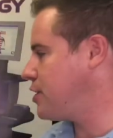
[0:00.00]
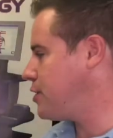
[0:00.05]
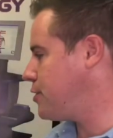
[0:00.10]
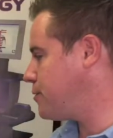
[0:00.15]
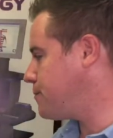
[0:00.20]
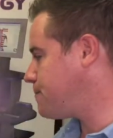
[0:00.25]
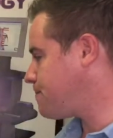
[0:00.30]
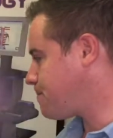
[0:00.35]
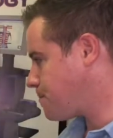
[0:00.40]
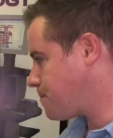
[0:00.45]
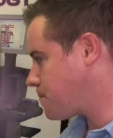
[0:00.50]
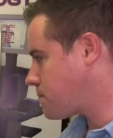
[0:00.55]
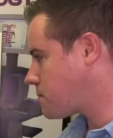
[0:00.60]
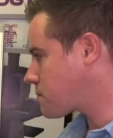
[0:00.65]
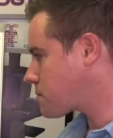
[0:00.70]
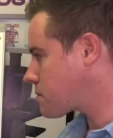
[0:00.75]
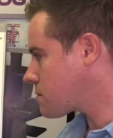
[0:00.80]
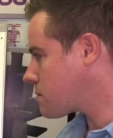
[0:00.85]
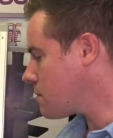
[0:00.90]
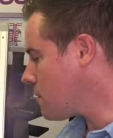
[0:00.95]
you
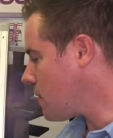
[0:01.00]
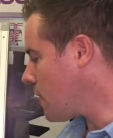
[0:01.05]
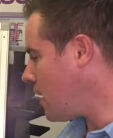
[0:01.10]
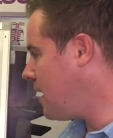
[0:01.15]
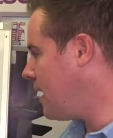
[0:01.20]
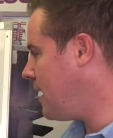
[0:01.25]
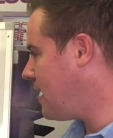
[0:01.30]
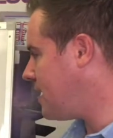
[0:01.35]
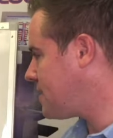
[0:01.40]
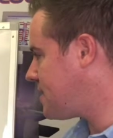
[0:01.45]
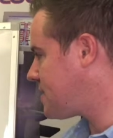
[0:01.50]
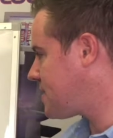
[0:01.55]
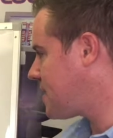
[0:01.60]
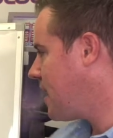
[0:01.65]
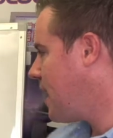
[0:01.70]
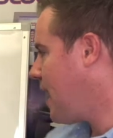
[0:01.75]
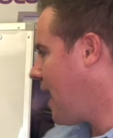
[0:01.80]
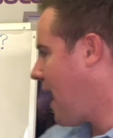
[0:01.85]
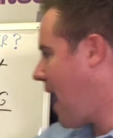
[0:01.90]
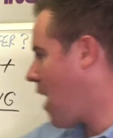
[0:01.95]
is
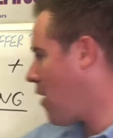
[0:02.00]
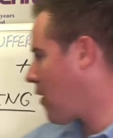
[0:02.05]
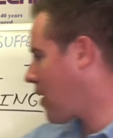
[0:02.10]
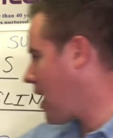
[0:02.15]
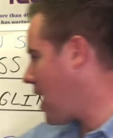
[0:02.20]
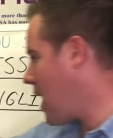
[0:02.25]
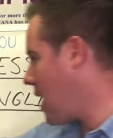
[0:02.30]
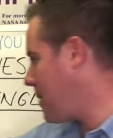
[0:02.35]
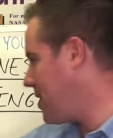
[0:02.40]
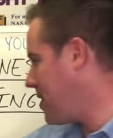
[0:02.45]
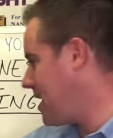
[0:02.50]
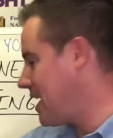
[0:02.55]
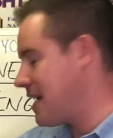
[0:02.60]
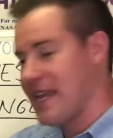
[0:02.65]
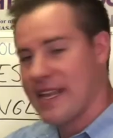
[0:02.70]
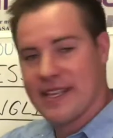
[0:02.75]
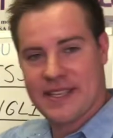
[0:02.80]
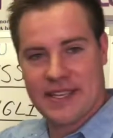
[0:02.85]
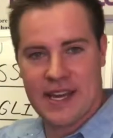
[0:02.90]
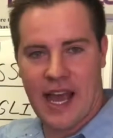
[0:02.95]
how common it
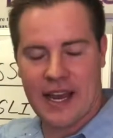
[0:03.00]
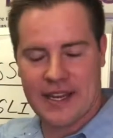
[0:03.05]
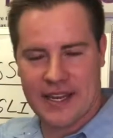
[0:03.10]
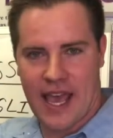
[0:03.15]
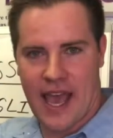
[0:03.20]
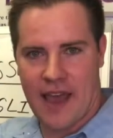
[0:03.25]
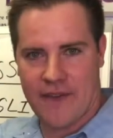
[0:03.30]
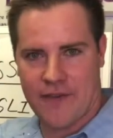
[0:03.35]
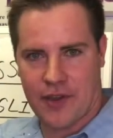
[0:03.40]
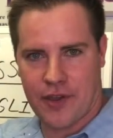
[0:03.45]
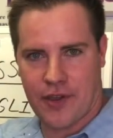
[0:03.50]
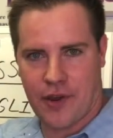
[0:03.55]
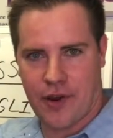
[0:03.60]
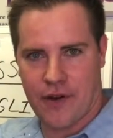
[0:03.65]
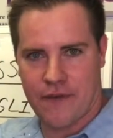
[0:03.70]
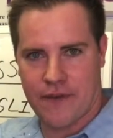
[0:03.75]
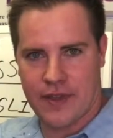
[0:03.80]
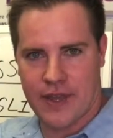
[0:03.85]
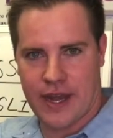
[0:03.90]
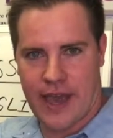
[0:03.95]
is not to have the
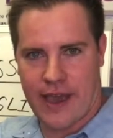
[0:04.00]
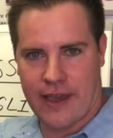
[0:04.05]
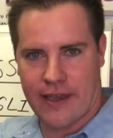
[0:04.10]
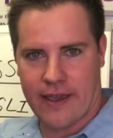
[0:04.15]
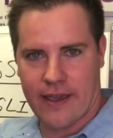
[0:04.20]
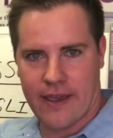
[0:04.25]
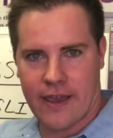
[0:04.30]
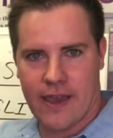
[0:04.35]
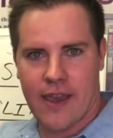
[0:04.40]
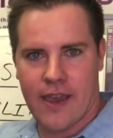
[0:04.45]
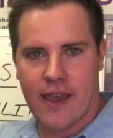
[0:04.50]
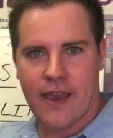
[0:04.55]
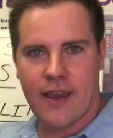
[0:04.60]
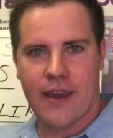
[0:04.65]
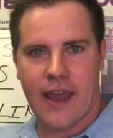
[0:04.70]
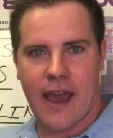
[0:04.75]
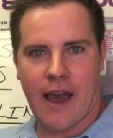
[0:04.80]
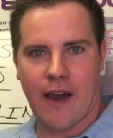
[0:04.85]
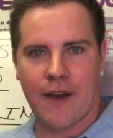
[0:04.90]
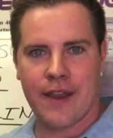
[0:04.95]
curve in the neck.
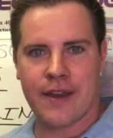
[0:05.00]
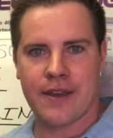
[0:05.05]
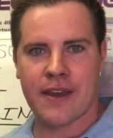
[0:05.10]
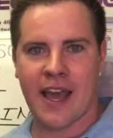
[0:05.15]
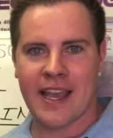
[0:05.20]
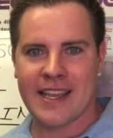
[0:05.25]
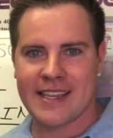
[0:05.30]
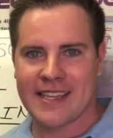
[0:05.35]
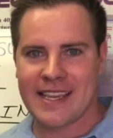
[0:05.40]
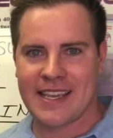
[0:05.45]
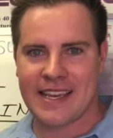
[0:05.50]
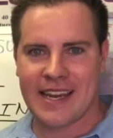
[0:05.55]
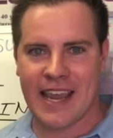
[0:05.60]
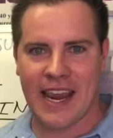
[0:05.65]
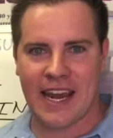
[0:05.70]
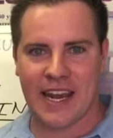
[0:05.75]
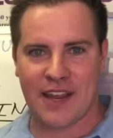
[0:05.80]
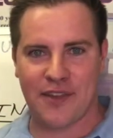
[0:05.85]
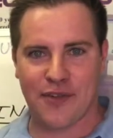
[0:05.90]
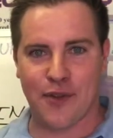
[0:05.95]
Now in
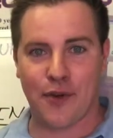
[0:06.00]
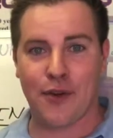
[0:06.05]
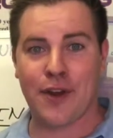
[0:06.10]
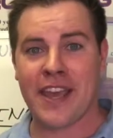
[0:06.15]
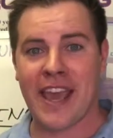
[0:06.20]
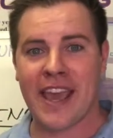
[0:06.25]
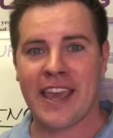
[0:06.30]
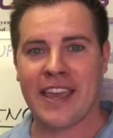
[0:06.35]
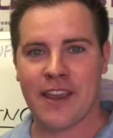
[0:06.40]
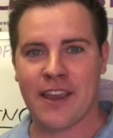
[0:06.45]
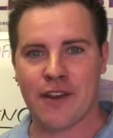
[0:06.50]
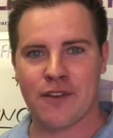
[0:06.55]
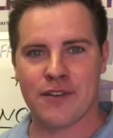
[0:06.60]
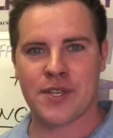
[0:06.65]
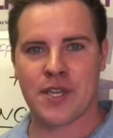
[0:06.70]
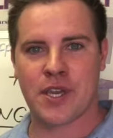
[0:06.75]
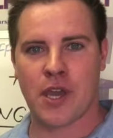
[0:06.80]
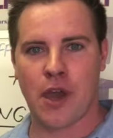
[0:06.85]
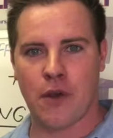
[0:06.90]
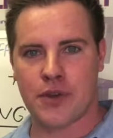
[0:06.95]
1980, 38 years
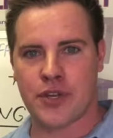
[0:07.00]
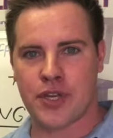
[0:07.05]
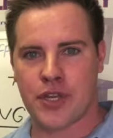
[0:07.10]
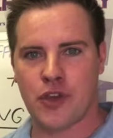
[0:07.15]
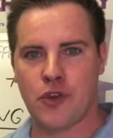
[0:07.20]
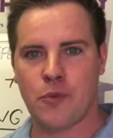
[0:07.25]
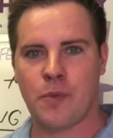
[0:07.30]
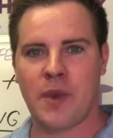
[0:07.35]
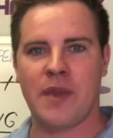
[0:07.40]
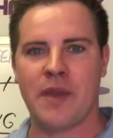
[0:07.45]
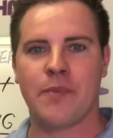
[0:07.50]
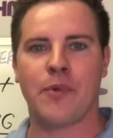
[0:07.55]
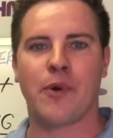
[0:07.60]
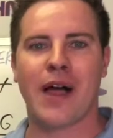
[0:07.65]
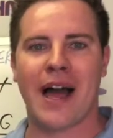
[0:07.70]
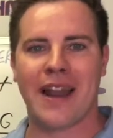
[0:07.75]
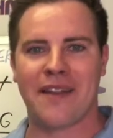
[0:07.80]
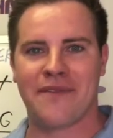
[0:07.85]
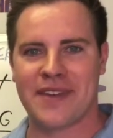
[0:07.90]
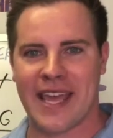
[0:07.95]
ago, 2 people
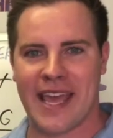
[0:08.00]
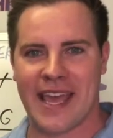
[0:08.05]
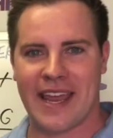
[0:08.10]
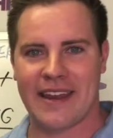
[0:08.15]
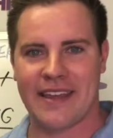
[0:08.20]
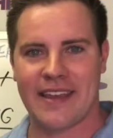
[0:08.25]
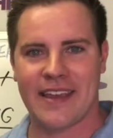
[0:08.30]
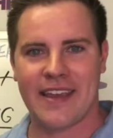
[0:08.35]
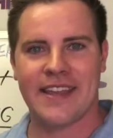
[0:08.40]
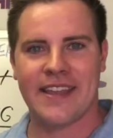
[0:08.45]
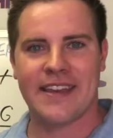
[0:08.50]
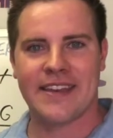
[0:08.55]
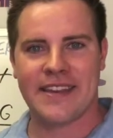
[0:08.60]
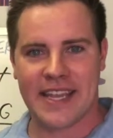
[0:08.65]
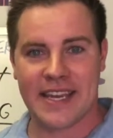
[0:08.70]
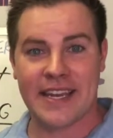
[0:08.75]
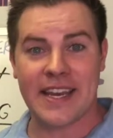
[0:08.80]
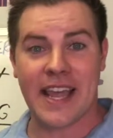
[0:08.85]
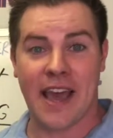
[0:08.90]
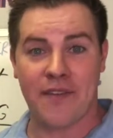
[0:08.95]
out of 10
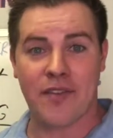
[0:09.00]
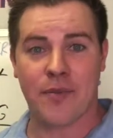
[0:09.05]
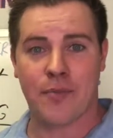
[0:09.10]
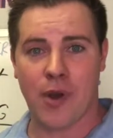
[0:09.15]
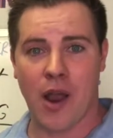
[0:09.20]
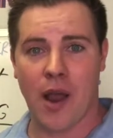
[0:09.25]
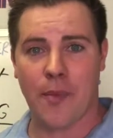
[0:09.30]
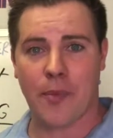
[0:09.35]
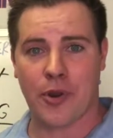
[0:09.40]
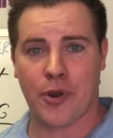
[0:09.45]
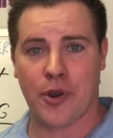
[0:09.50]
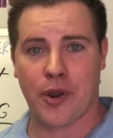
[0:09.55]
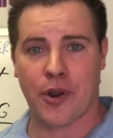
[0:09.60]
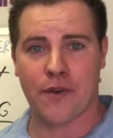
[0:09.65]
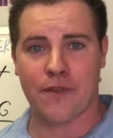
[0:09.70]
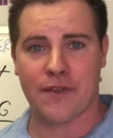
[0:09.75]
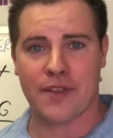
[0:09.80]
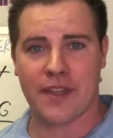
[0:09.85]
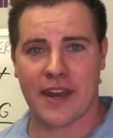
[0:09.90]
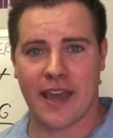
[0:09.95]
didn't have the proper
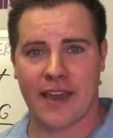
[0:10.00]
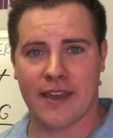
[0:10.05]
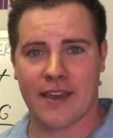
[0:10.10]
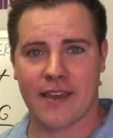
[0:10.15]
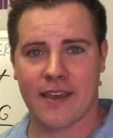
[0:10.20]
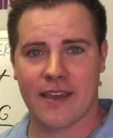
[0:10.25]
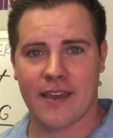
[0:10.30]
curve in the neck.